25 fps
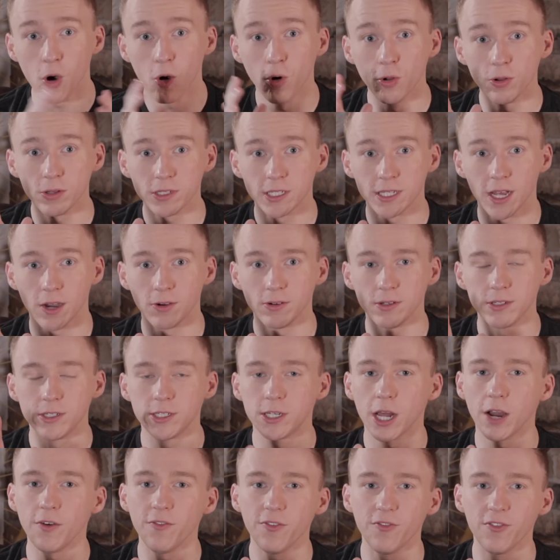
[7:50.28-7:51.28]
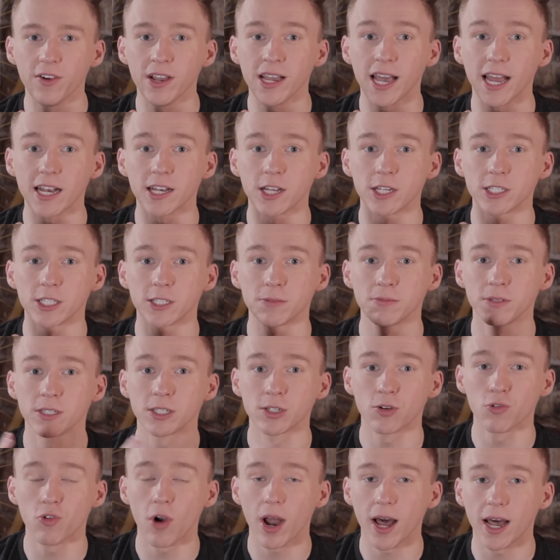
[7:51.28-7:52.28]
Also, don't forget to
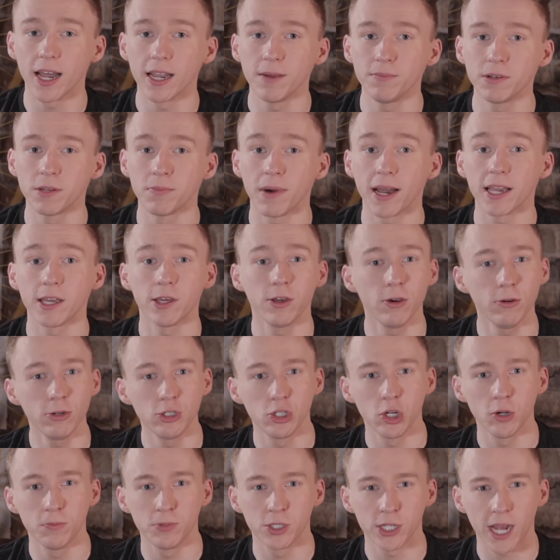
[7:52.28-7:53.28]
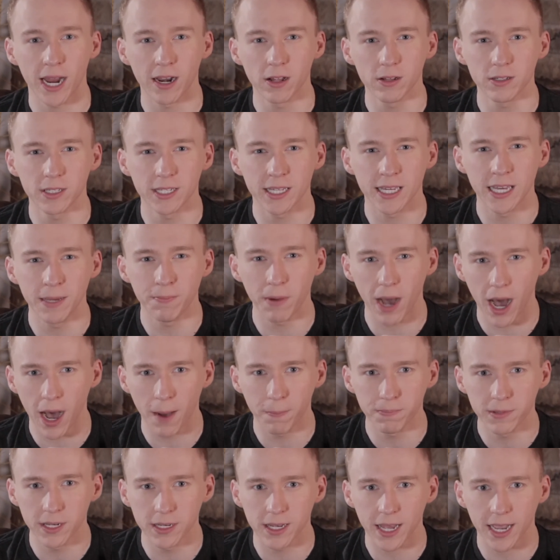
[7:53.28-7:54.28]
subscribe to my YouTube channel to keep
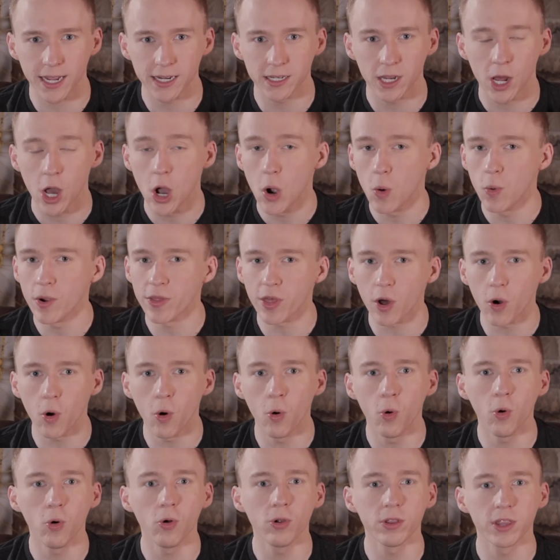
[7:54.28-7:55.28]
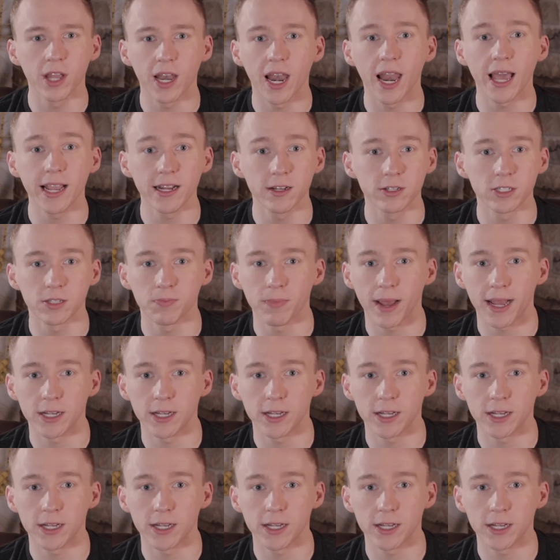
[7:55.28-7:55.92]
up to date with all the latest